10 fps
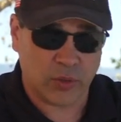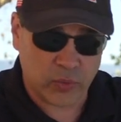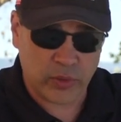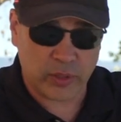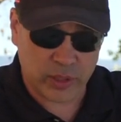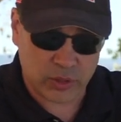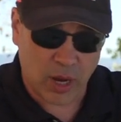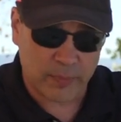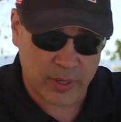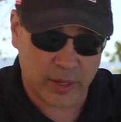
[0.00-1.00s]
to really
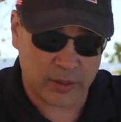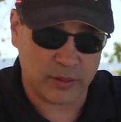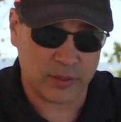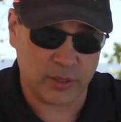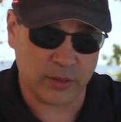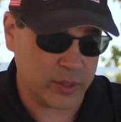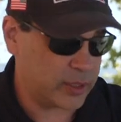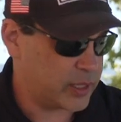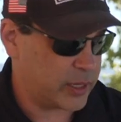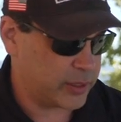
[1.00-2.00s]
drop down into the
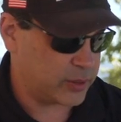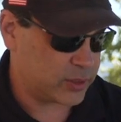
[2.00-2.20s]
Grand Canyon.